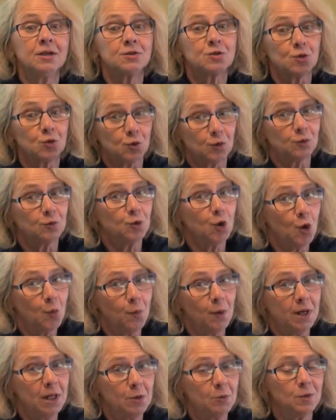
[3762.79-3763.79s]
So
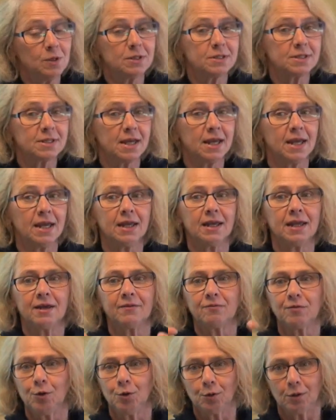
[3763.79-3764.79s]
nobody would say
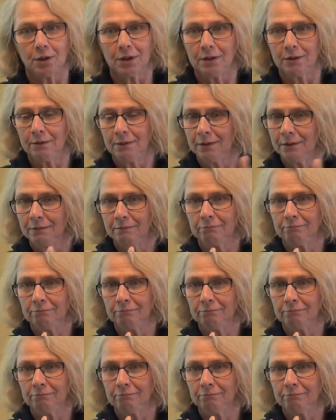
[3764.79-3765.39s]
if you were